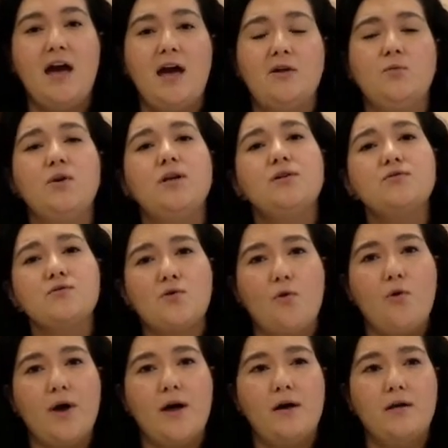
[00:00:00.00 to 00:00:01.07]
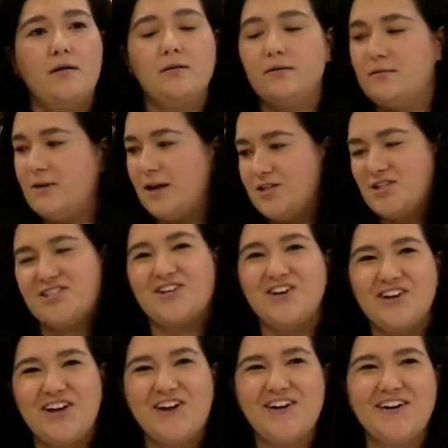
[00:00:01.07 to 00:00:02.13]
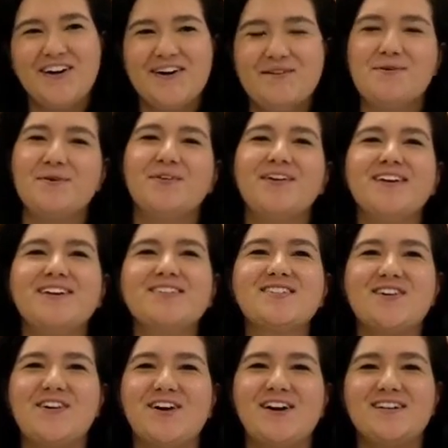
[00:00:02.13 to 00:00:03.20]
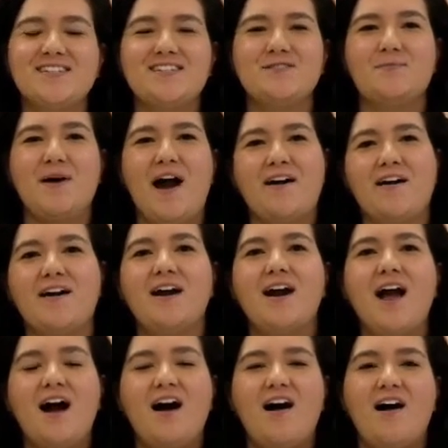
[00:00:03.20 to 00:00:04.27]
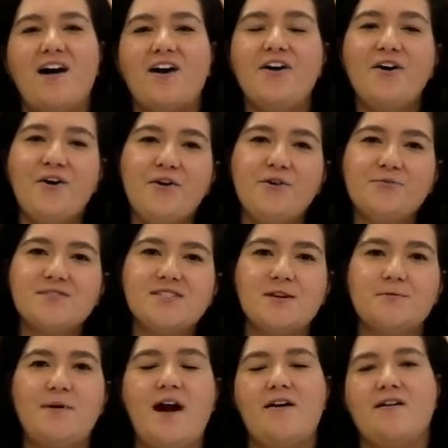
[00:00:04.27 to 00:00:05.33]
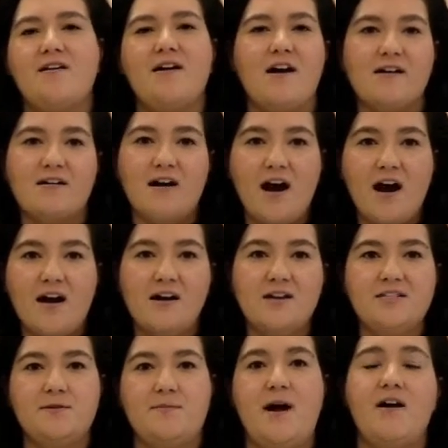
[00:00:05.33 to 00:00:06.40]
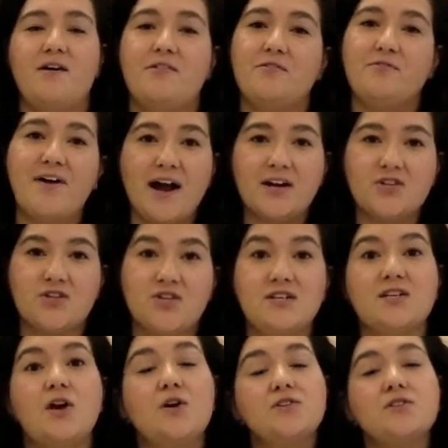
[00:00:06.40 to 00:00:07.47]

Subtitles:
And we use oil, not just cooking oil, but we use oil to power our homes, to power our cars, to power the factories.